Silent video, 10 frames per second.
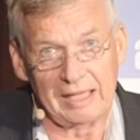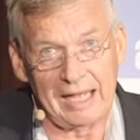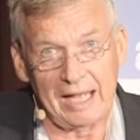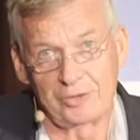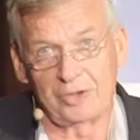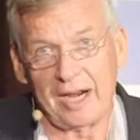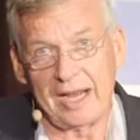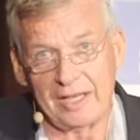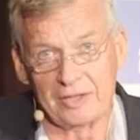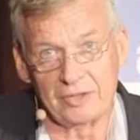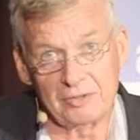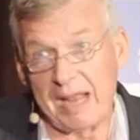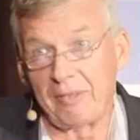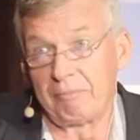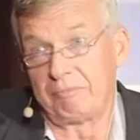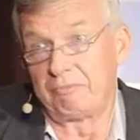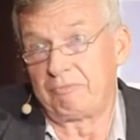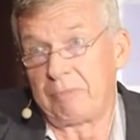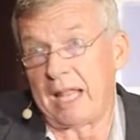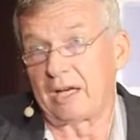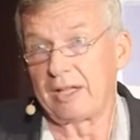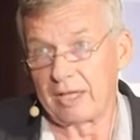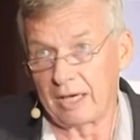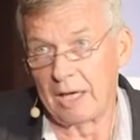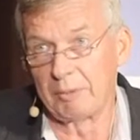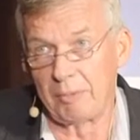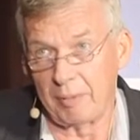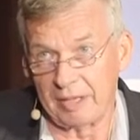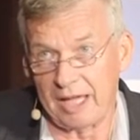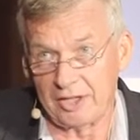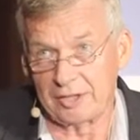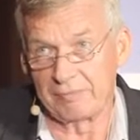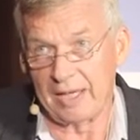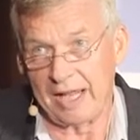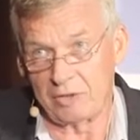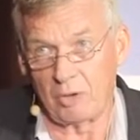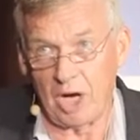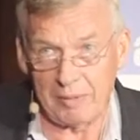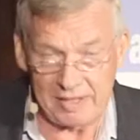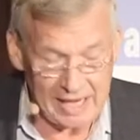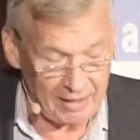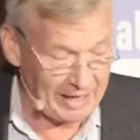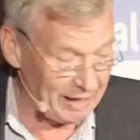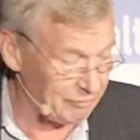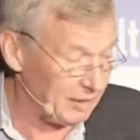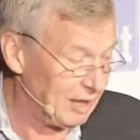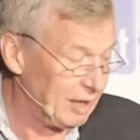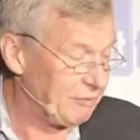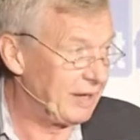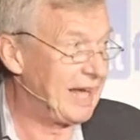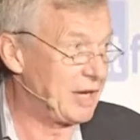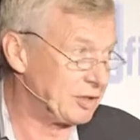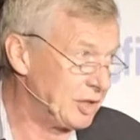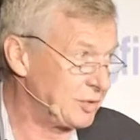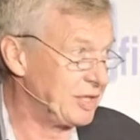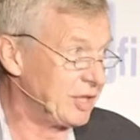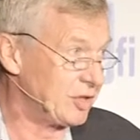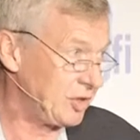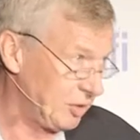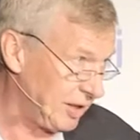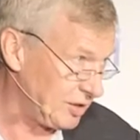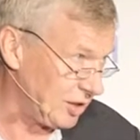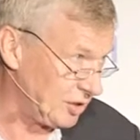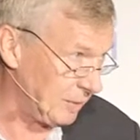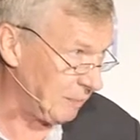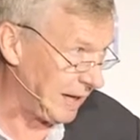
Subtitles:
Australians and, bluntly, the global population, and that's why we now have financial literacy in the schooling system.